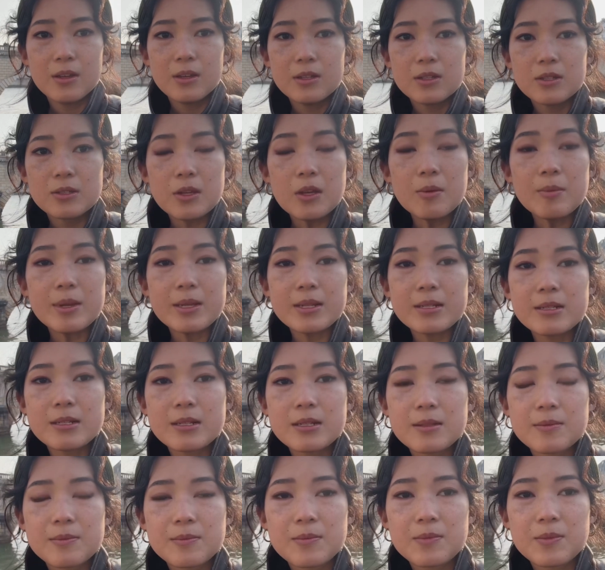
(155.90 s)
so
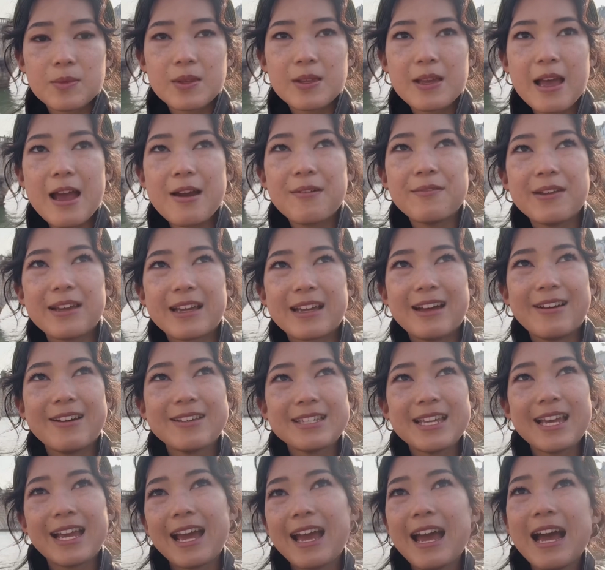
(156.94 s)
much, I was
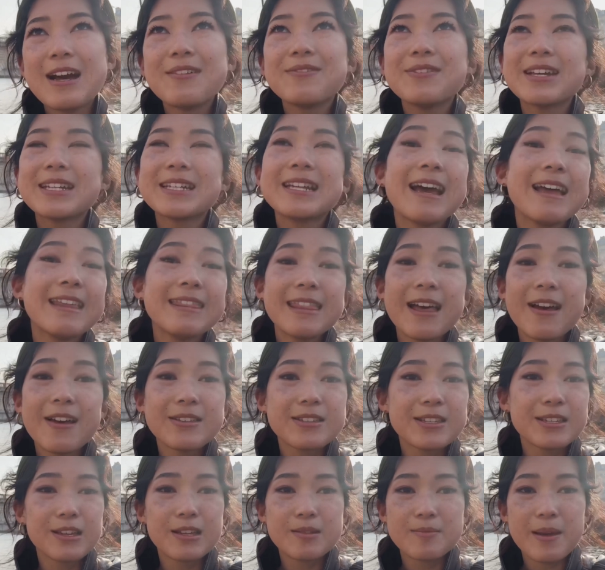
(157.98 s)
like I have like
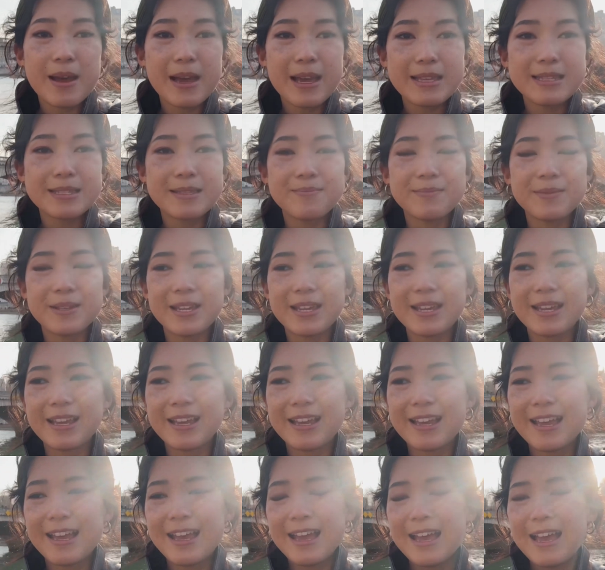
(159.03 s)
10,000 goodbyes in me.
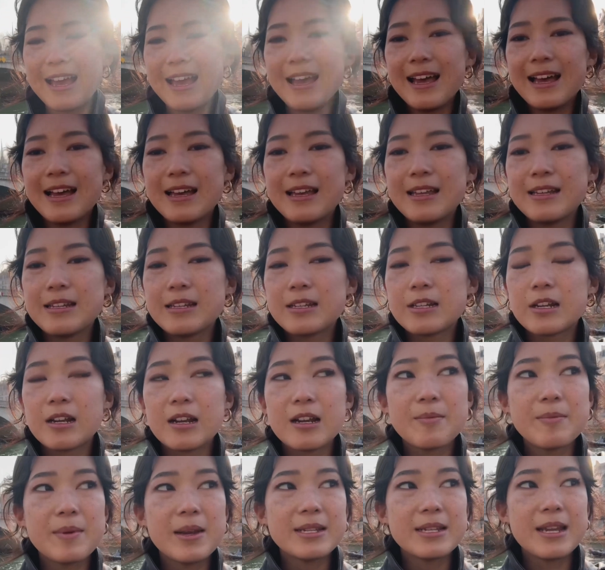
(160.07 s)
And
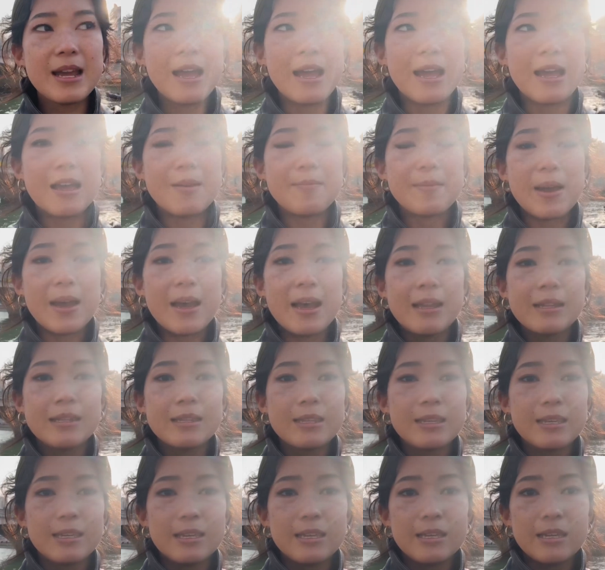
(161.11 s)
during my time at
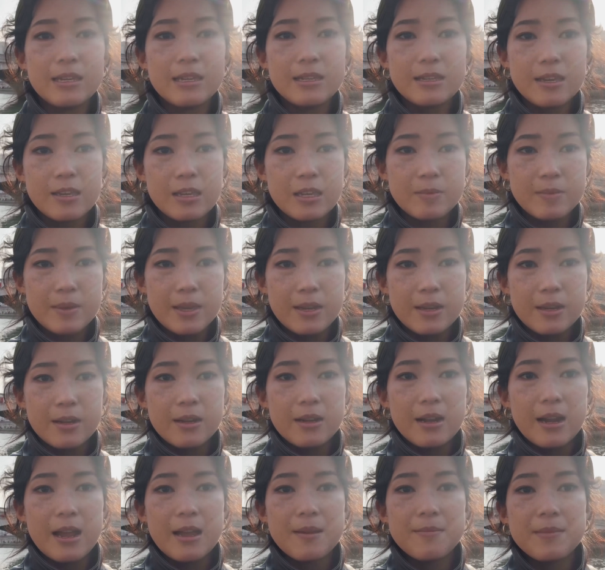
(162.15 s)
the
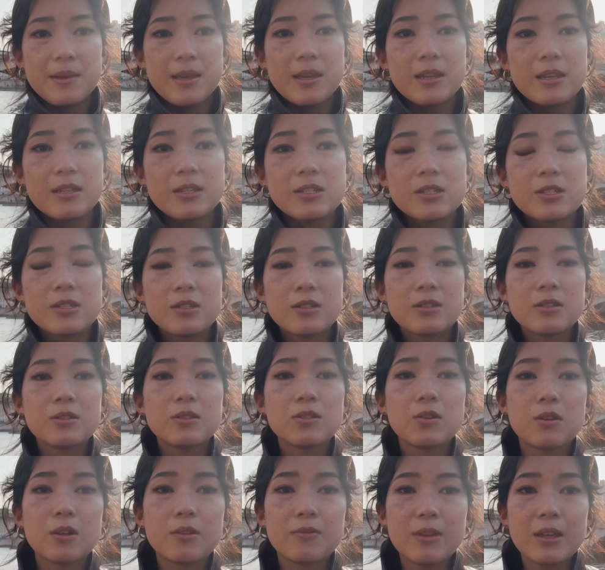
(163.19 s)
incubator I managed to
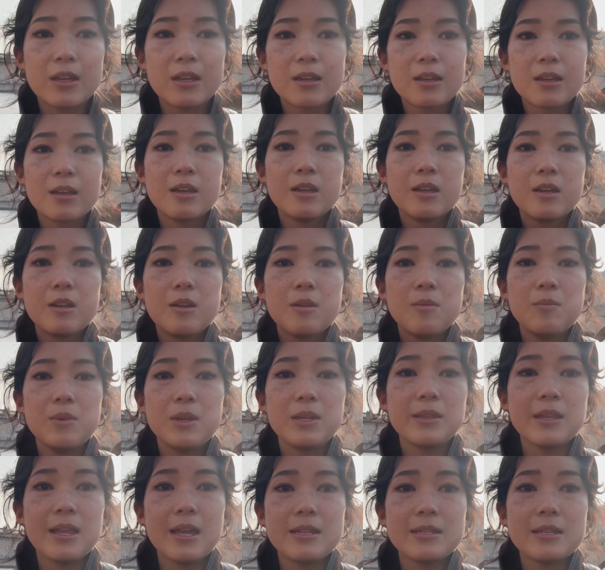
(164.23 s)
sort of like
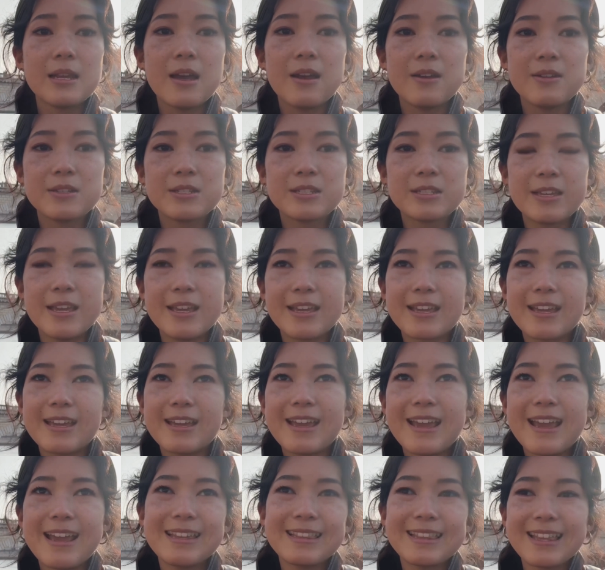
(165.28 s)
bring that down to like
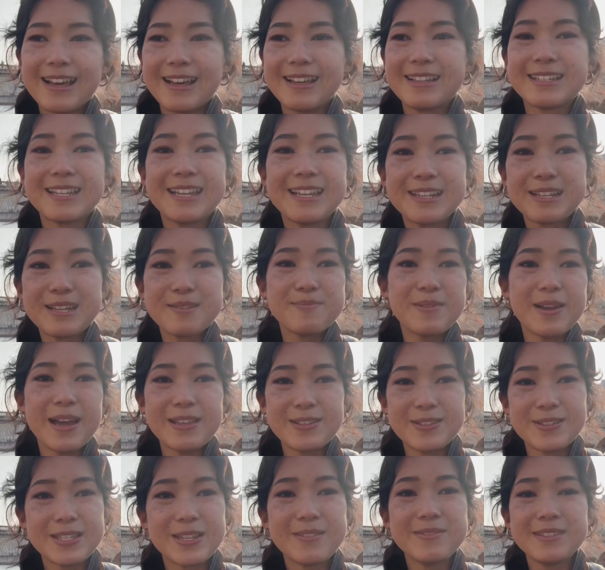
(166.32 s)
8,000 goodbyes
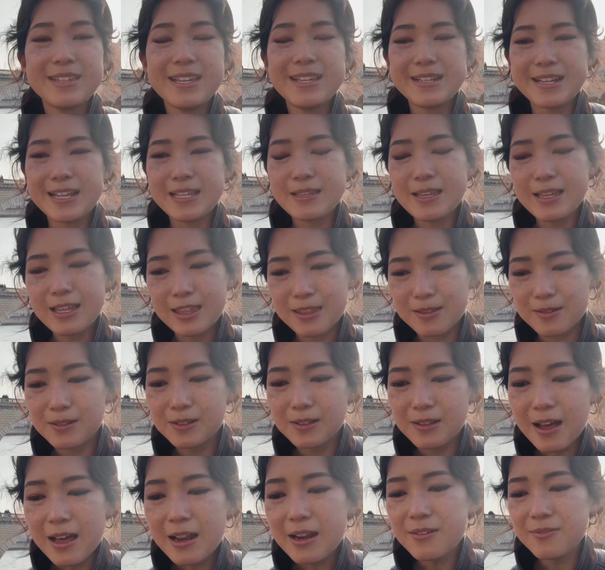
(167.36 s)
or something, just like through a
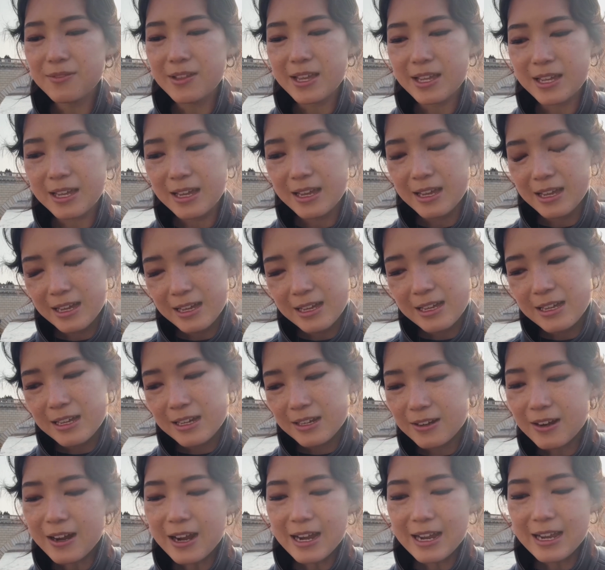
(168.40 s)
lot of like
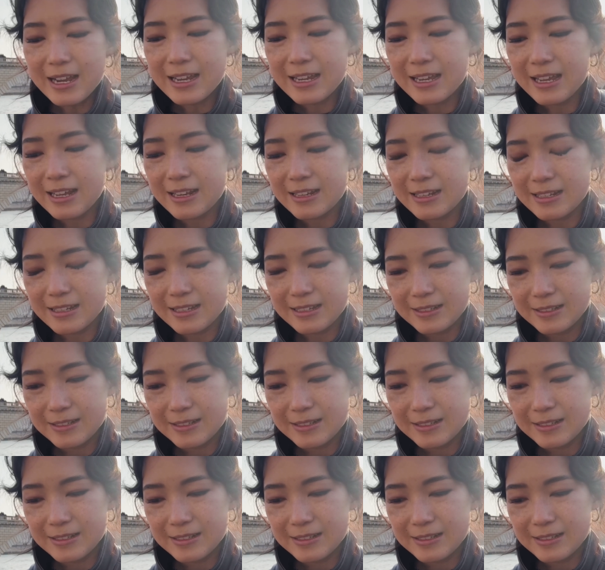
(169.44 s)
crying and